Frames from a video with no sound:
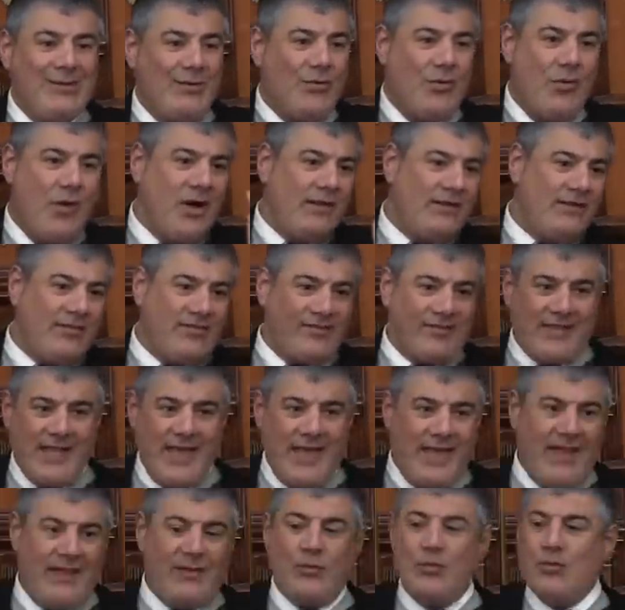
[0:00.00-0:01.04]
Who
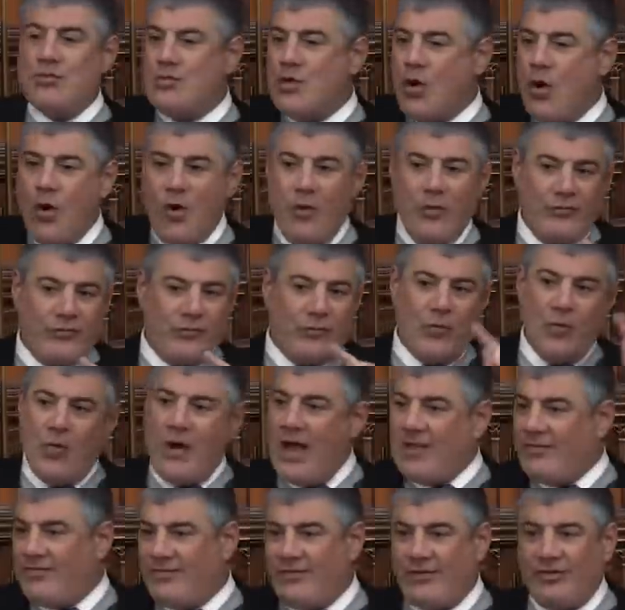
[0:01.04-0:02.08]
understands, who knows, who
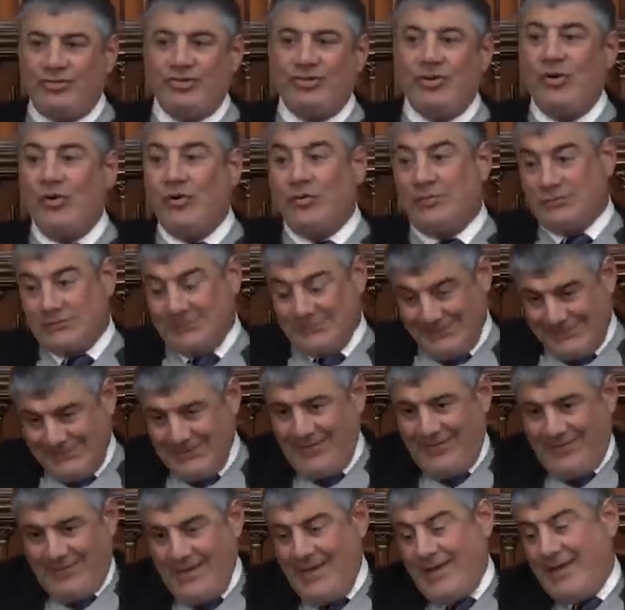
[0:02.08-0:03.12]
runs the show?
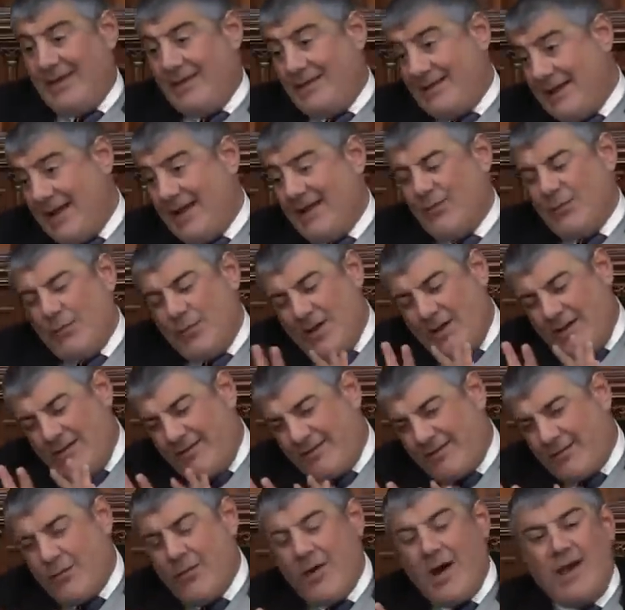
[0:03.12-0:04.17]
You see, and the other one
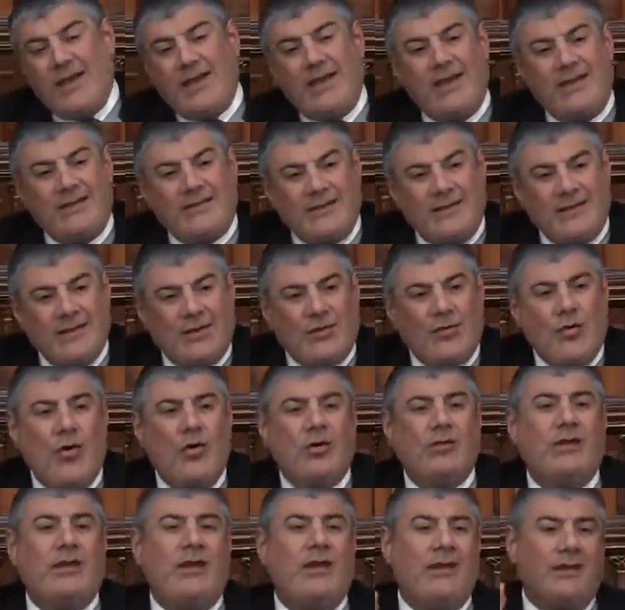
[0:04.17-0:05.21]
is quiet in the
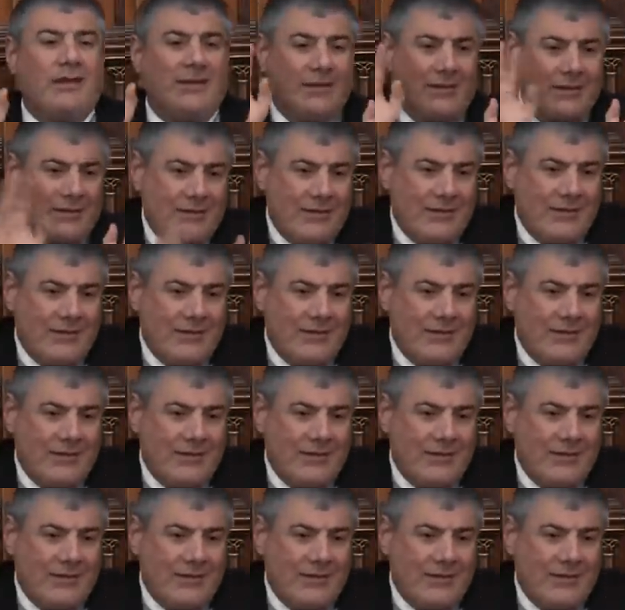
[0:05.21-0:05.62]
corner.